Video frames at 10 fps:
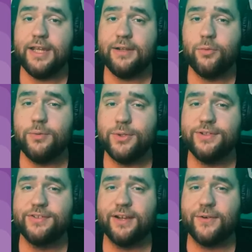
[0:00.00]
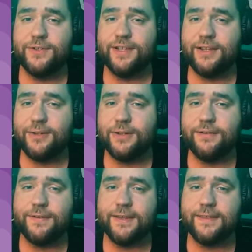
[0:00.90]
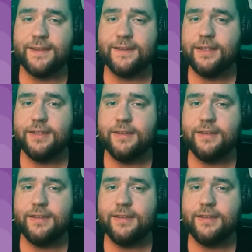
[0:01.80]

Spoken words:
And we will discover together if I think